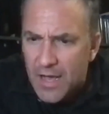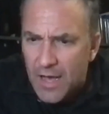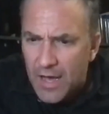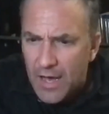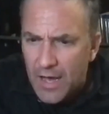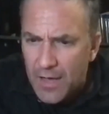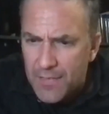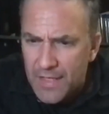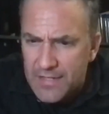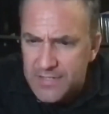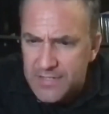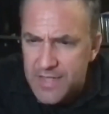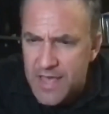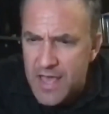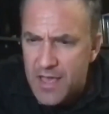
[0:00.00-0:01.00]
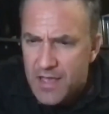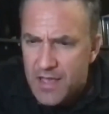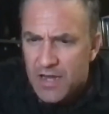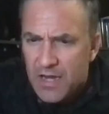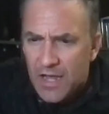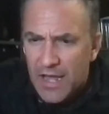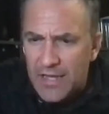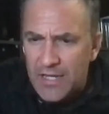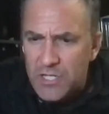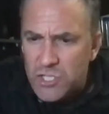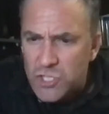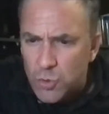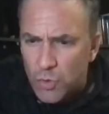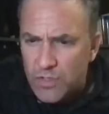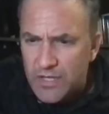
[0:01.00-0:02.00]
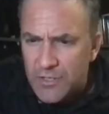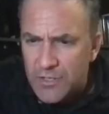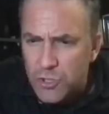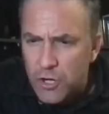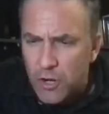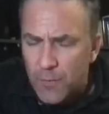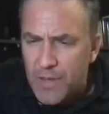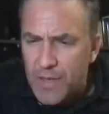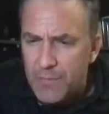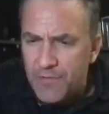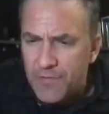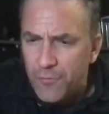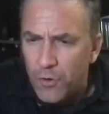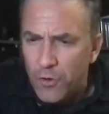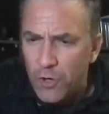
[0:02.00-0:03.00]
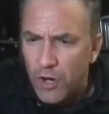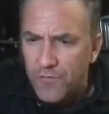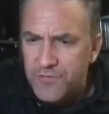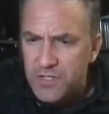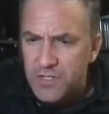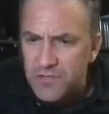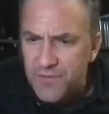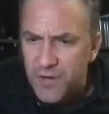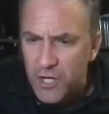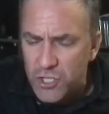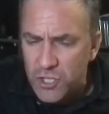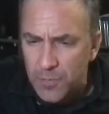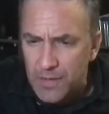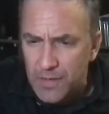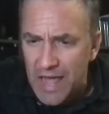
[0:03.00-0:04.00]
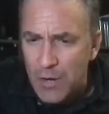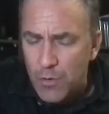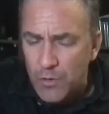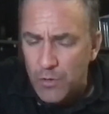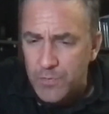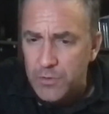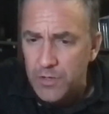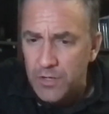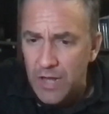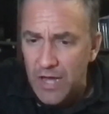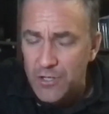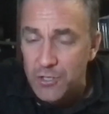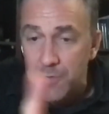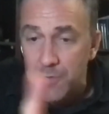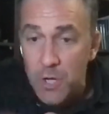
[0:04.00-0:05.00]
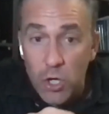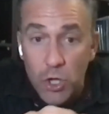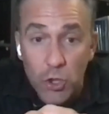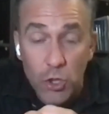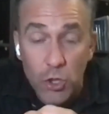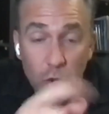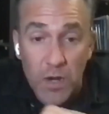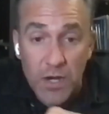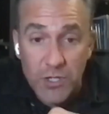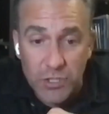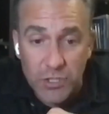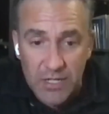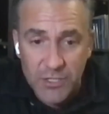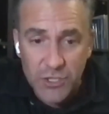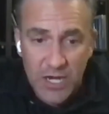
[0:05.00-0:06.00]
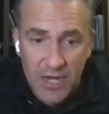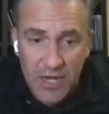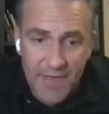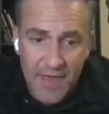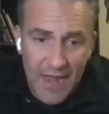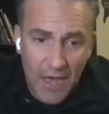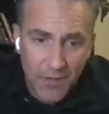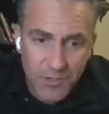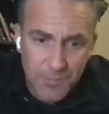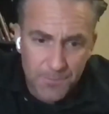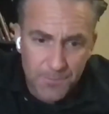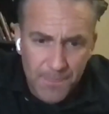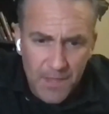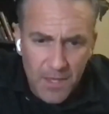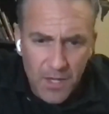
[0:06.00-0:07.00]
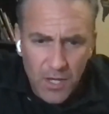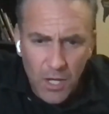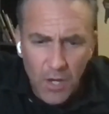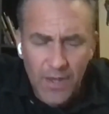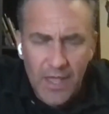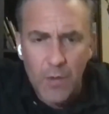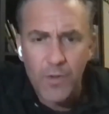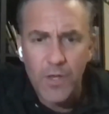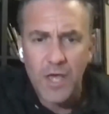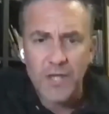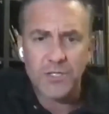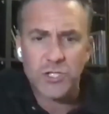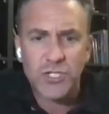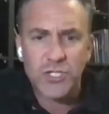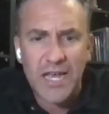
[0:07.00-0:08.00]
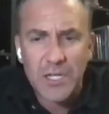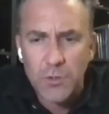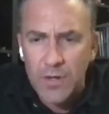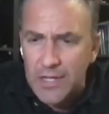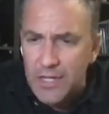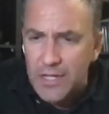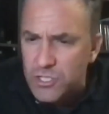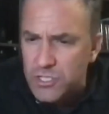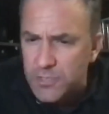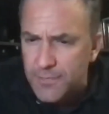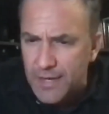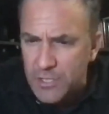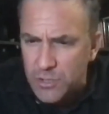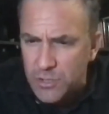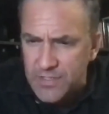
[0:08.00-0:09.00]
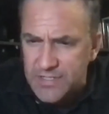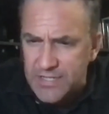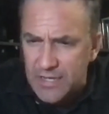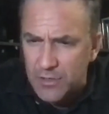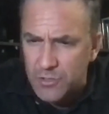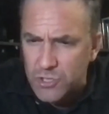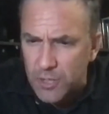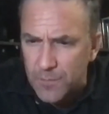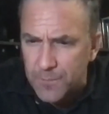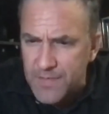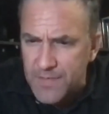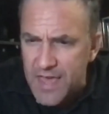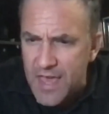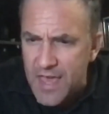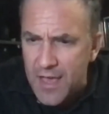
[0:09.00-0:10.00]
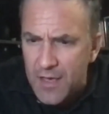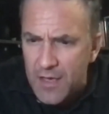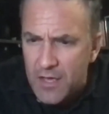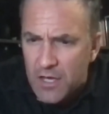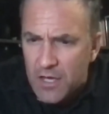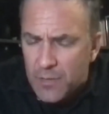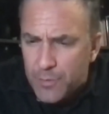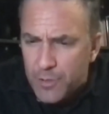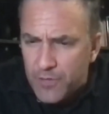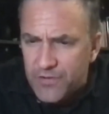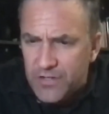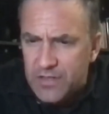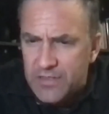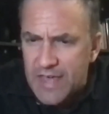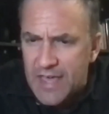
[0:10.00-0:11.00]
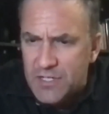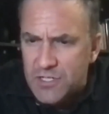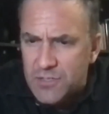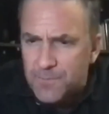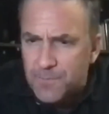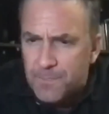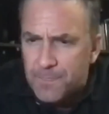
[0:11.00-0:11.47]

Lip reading: That's there. Any shortcut to compare before and after in Photoshop, like what we do in Lightroom? Good question. Let's check that out. Okay, we're going to the chat quickly just to make sure we're staying on top there. Perfect, thanks.